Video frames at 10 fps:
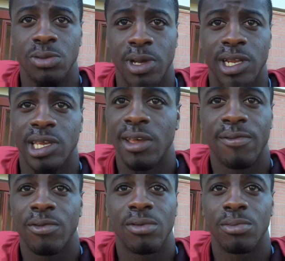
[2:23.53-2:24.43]
Monty
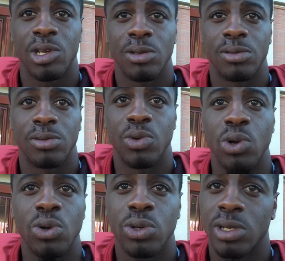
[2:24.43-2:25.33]
Kiffin could
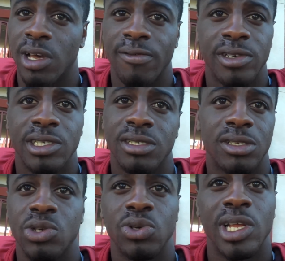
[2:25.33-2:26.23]
roll coverages
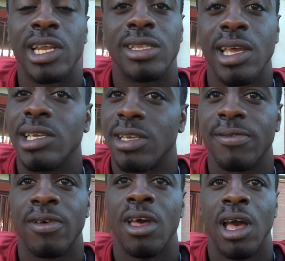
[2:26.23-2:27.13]
and do a lot of things
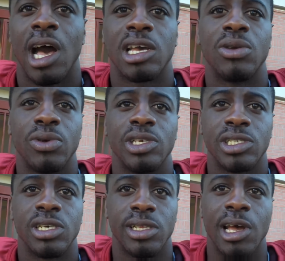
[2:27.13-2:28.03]
if I can really
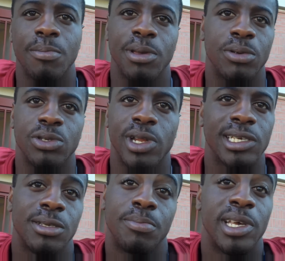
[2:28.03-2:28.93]
shut down people. So
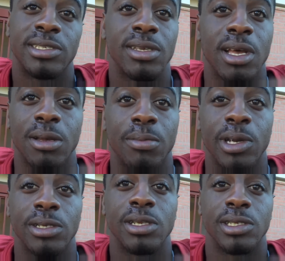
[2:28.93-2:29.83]
that's the best thing I can
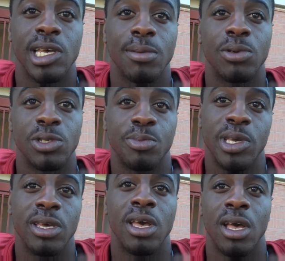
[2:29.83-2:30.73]
bring to the table, is
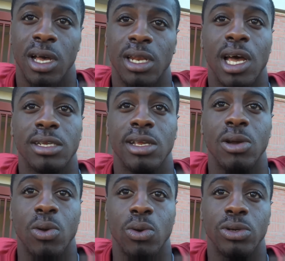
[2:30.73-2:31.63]
be a
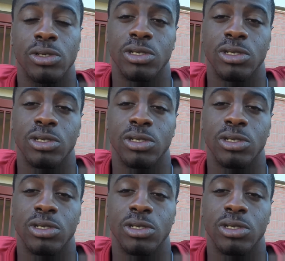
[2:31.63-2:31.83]
lockdown corner.